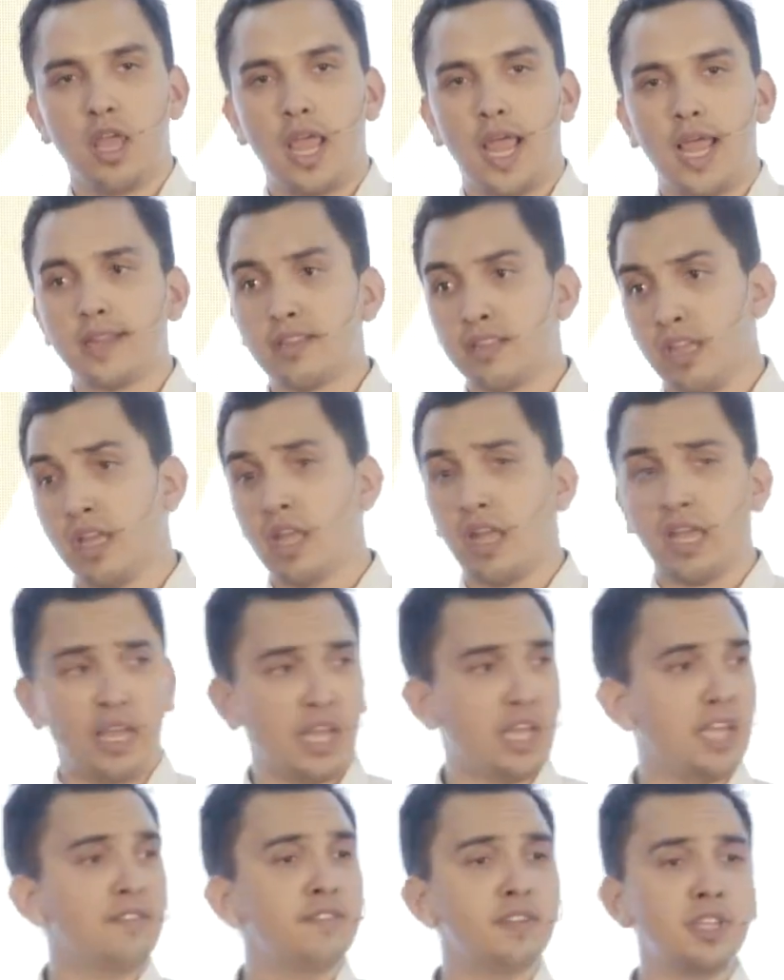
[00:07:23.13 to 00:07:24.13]
And
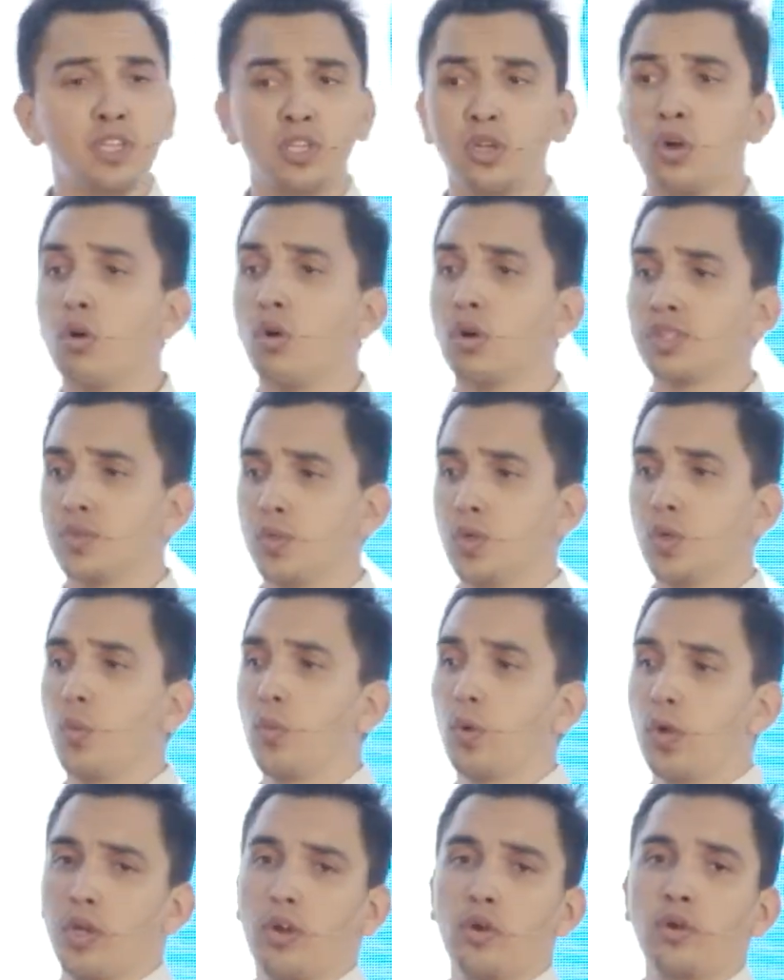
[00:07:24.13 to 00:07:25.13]
even at
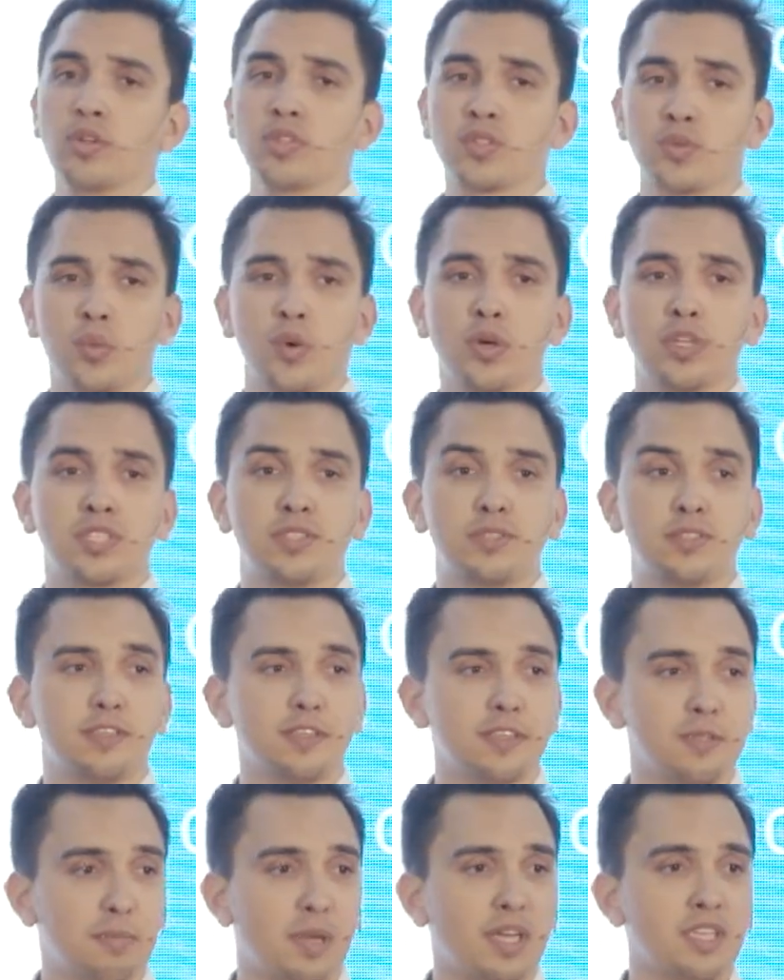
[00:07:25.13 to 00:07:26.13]
your current work
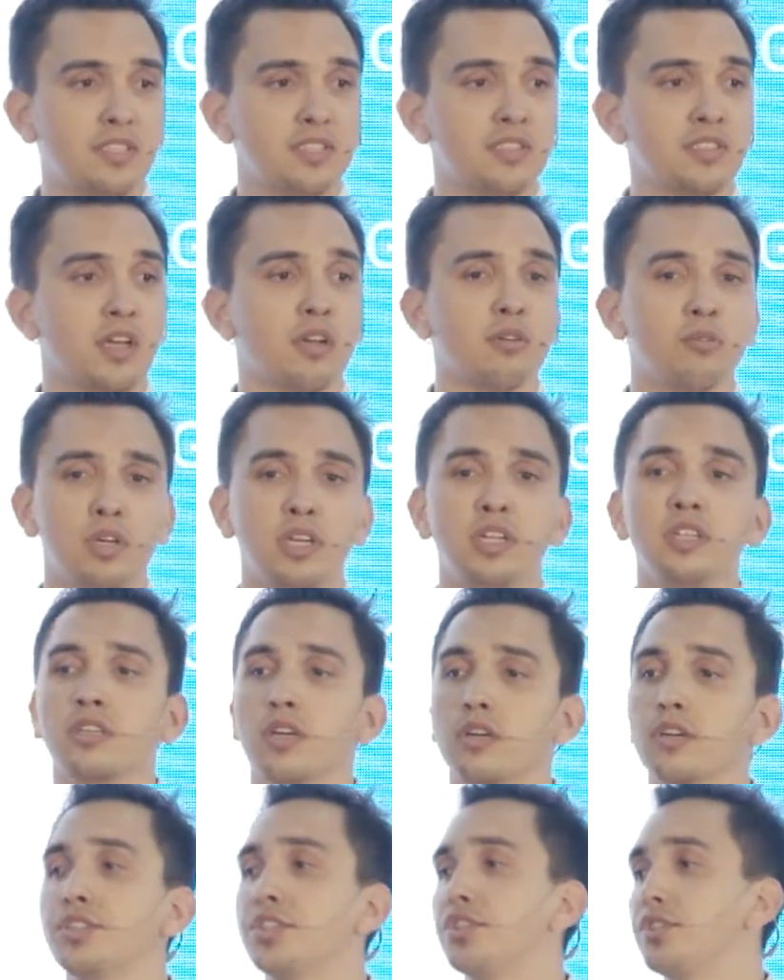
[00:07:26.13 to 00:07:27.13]
spaces, I really
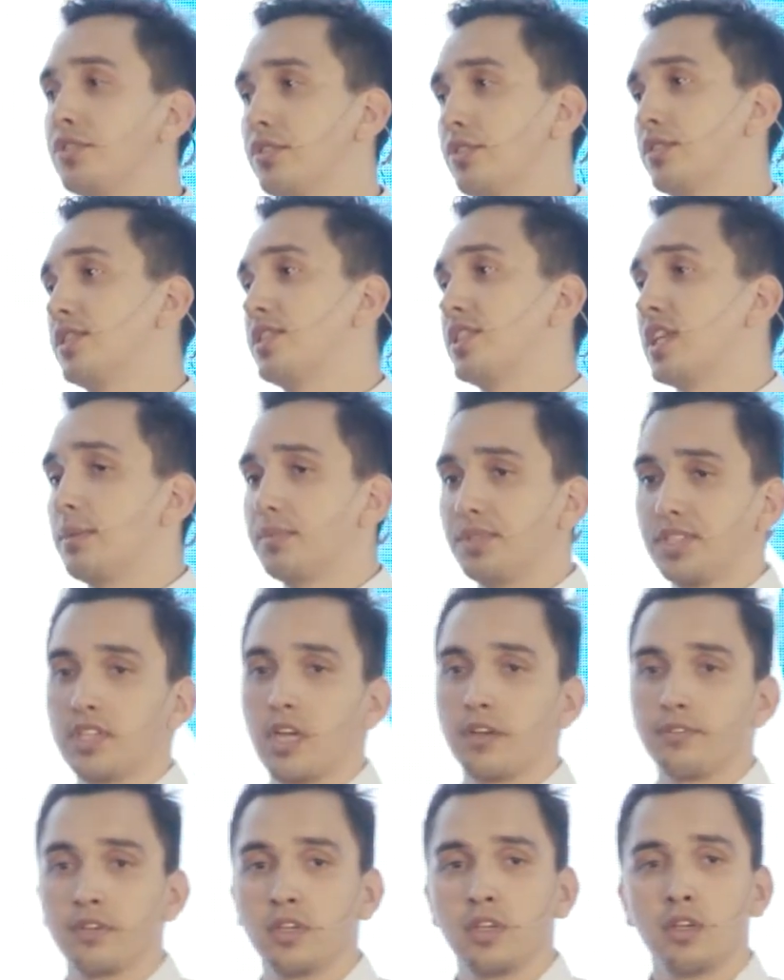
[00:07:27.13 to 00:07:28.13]
encourage you to do the same
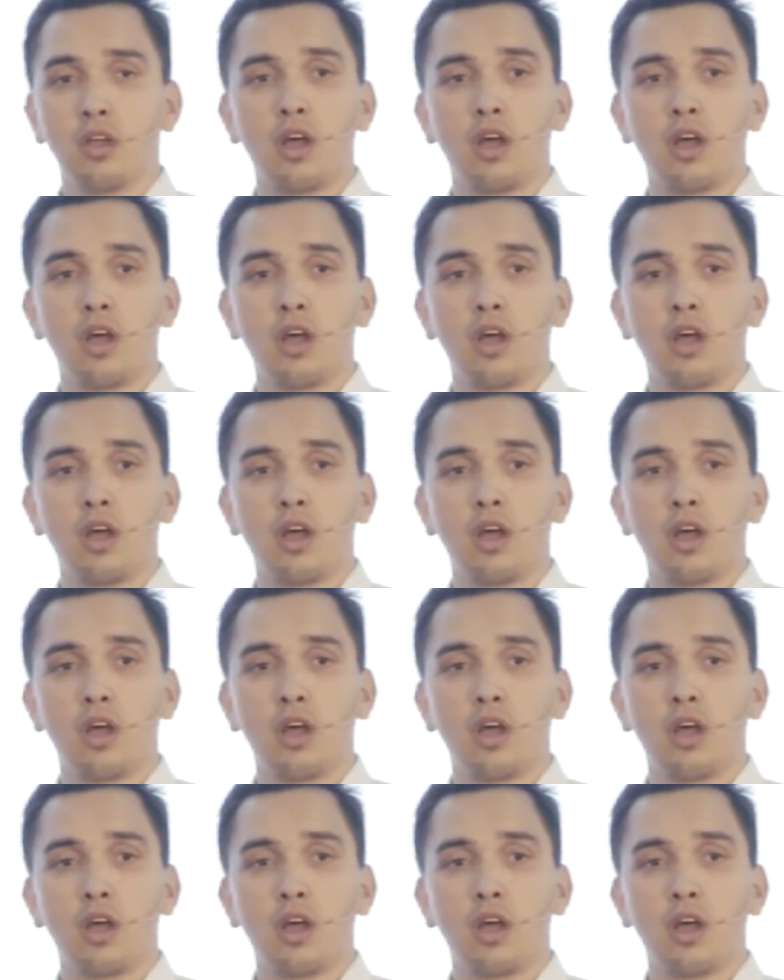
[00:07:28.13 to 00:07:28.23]
stuff.